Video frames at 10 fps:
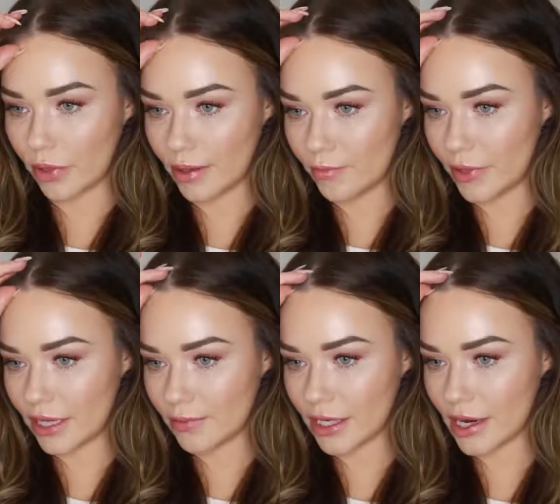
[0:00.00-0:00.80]
My
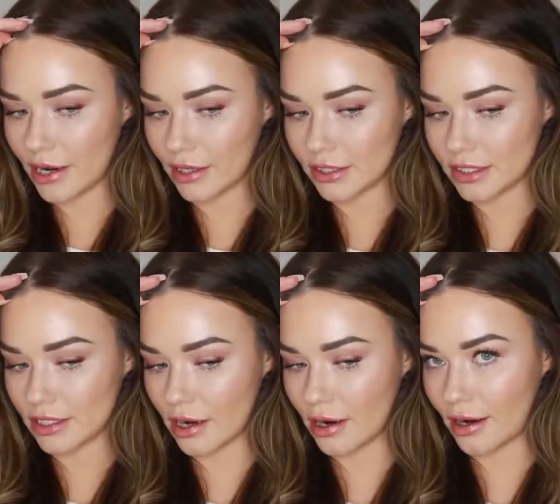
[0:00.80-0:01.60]
baby
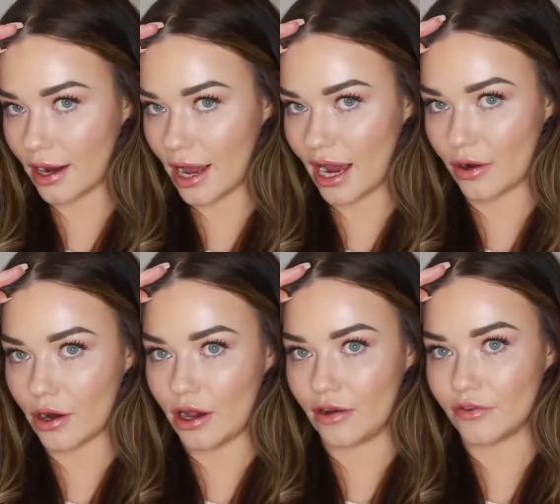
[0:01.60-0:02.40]
hairs are
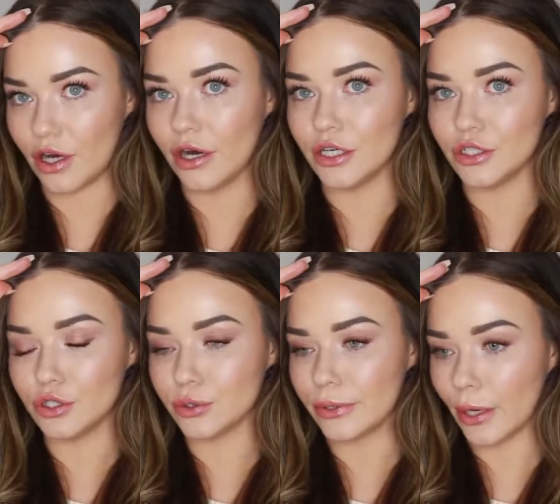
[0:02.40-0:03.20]
out of
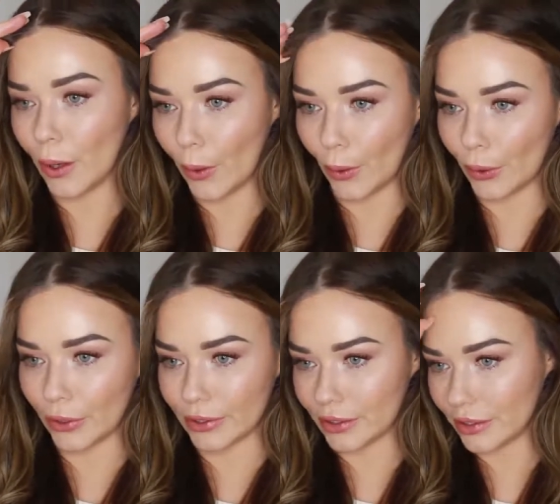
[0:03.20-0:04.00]

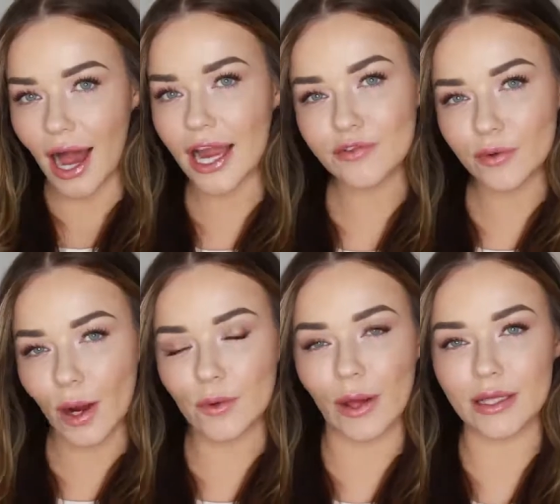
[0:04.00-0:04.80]
control. Hi
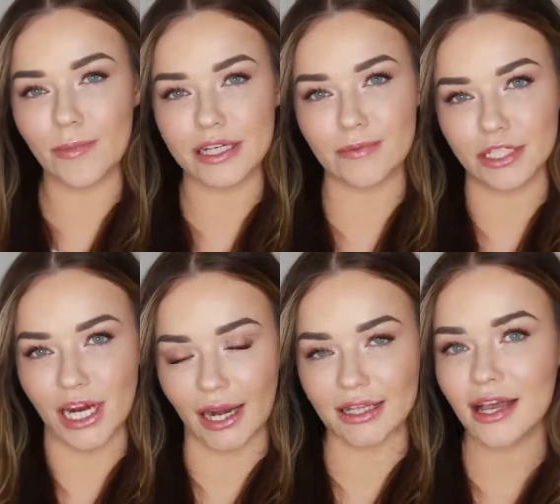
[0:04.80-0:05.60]
everyone, welcome back to my
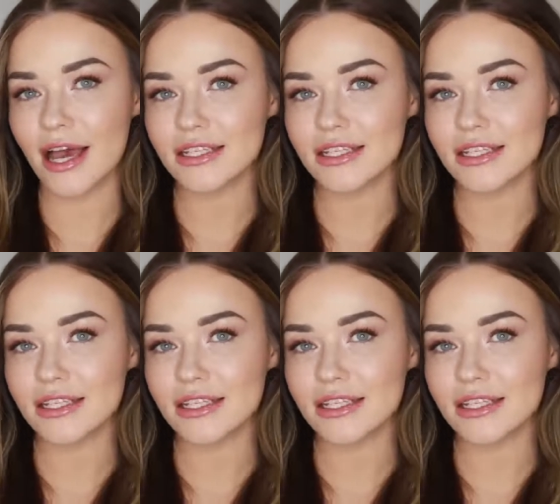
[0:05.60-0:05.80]
channel.